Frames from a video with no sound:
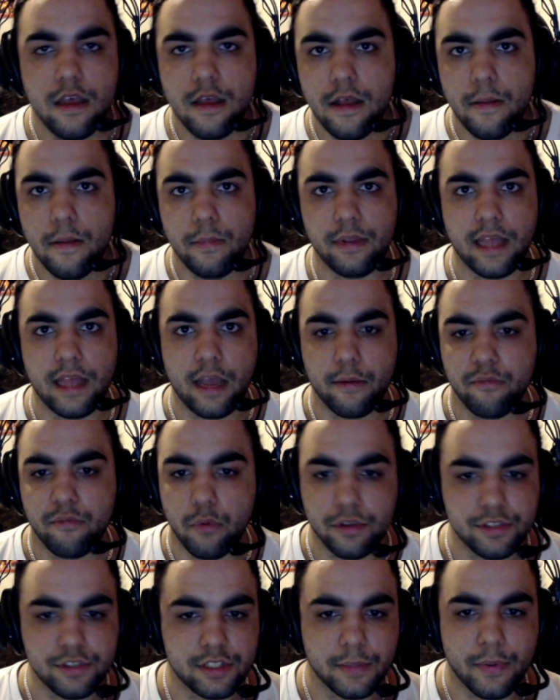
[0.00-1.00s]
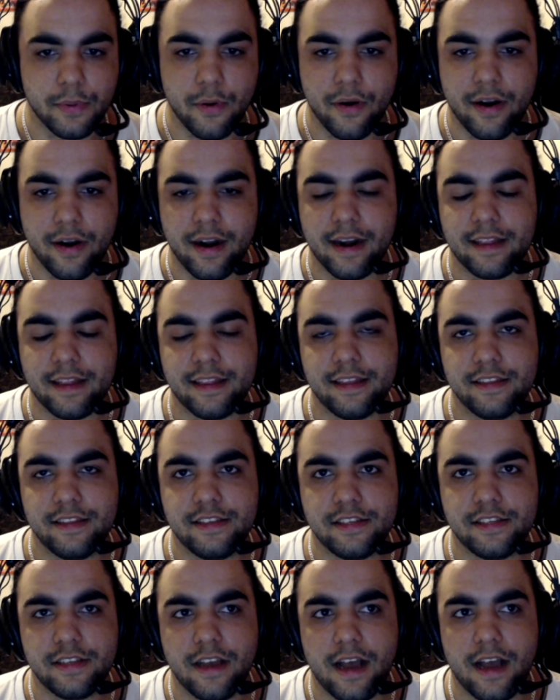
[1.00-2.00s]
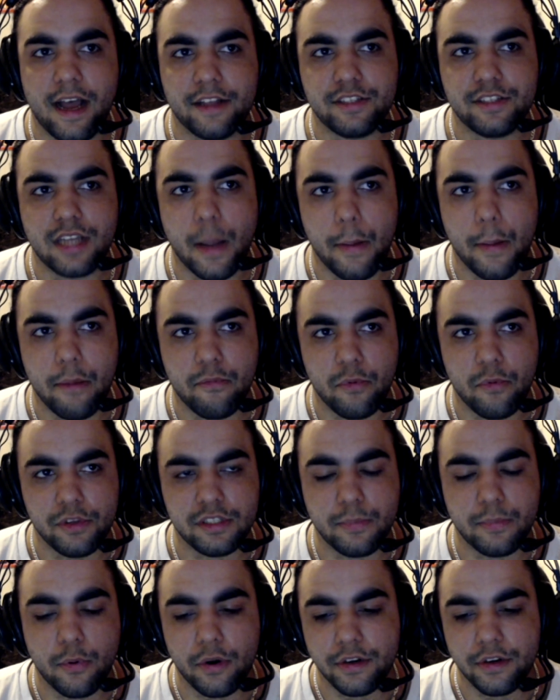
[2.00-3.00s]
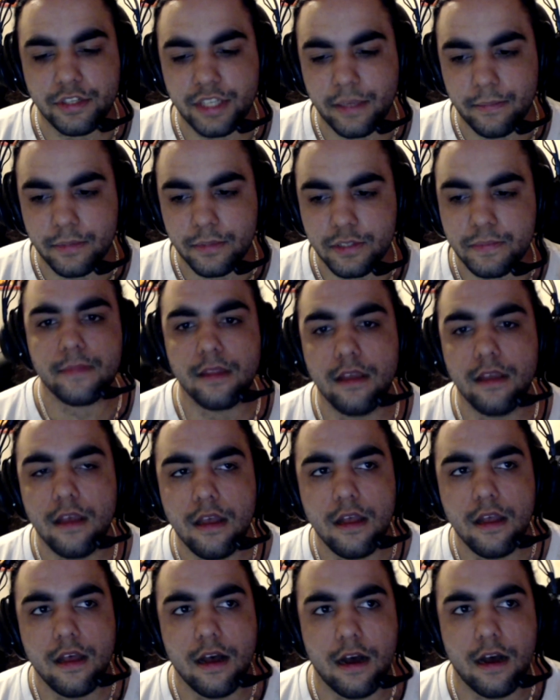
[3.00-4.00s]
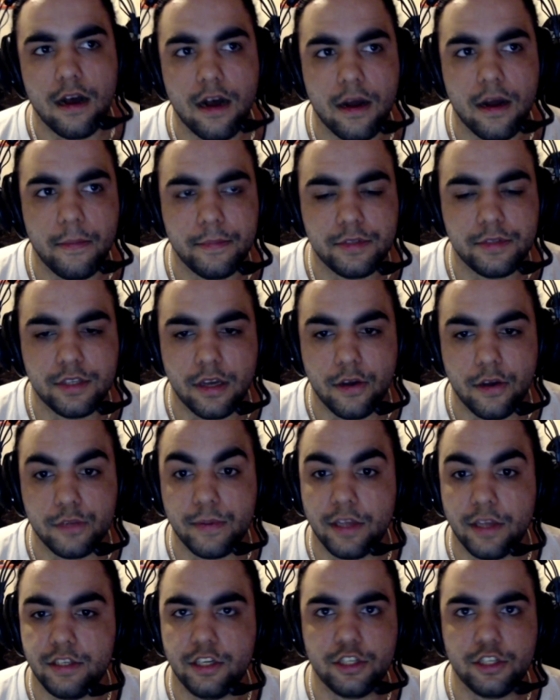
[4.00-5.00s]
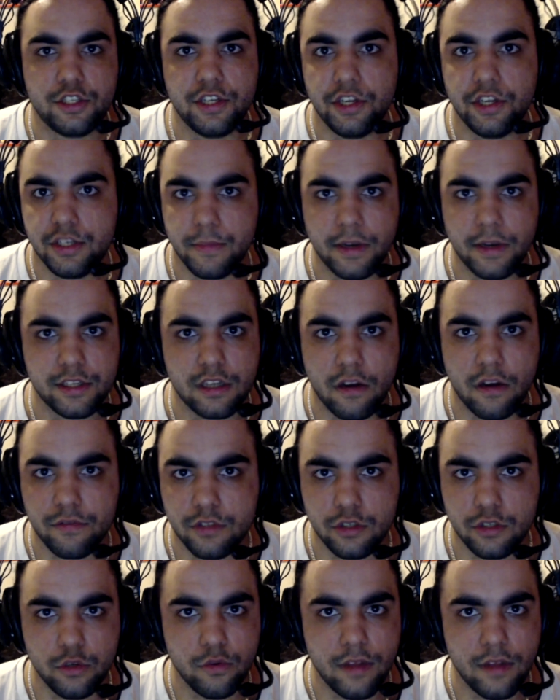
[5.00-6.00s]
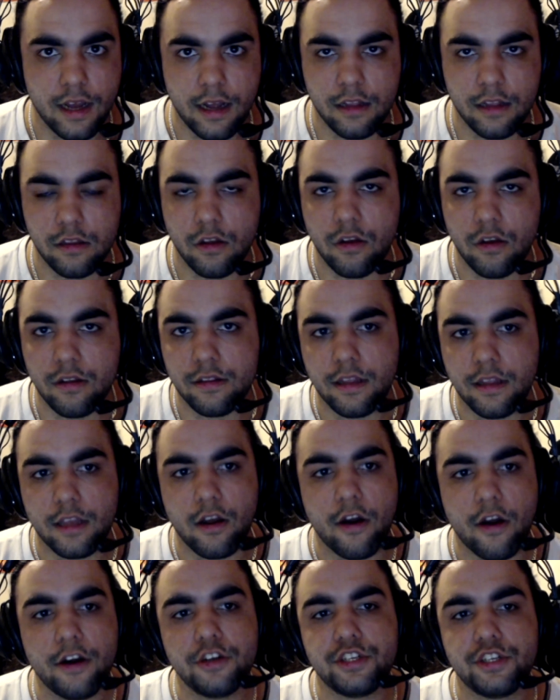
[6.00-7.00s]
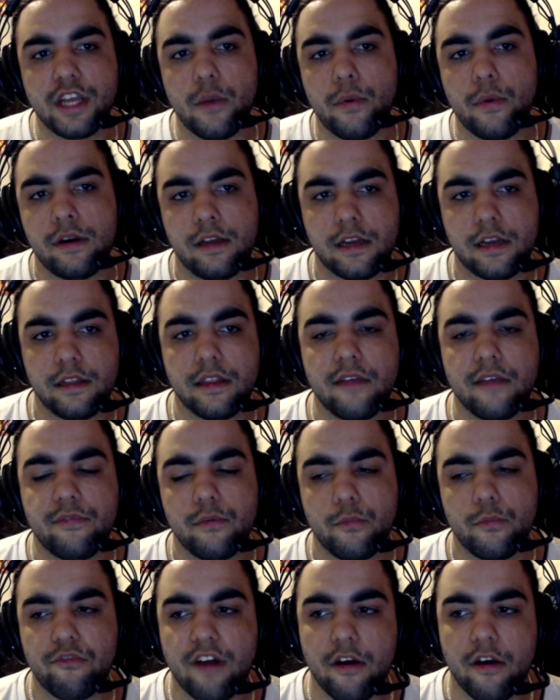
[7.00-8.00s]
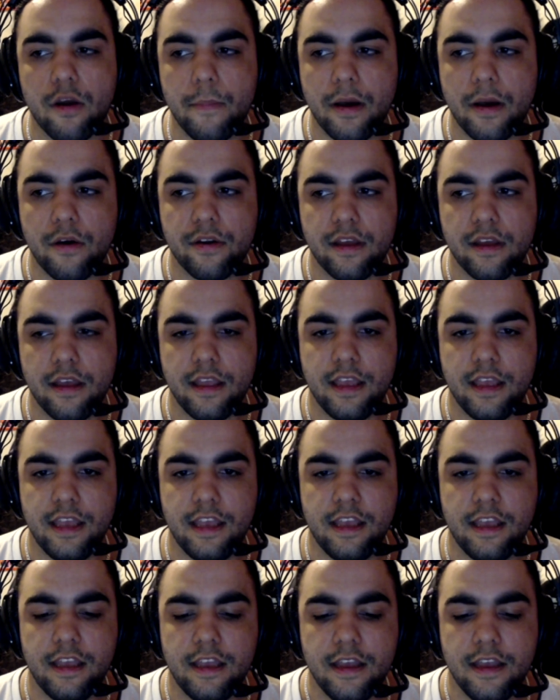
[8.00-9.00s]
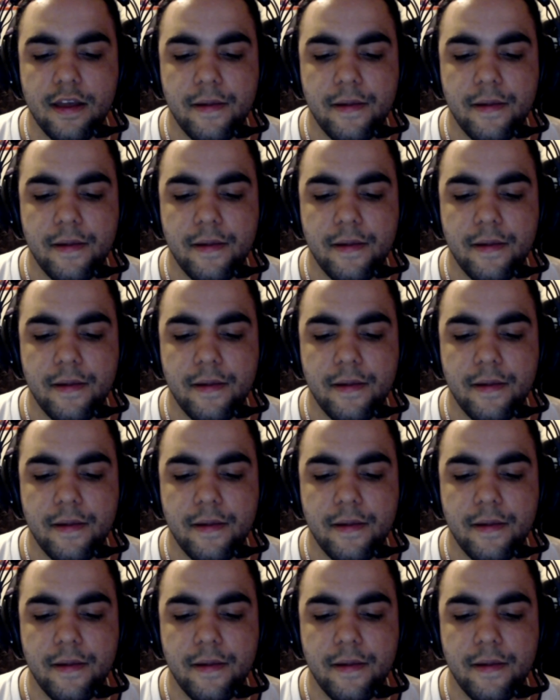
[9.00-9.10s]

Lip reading: playing with one support, and I had to come up with one support teams. So I was basically just teaching myself to do that a lot. Like RJ went like a different route about it. He